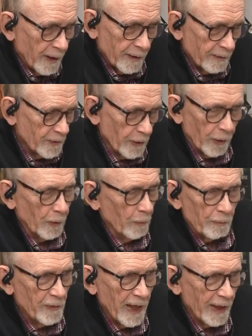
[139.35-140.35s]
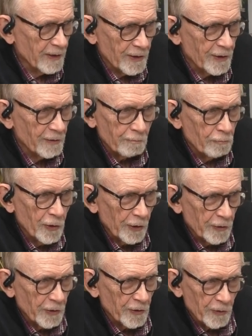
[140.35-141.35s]
So that's
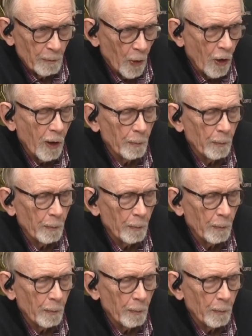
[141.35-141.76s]
just a small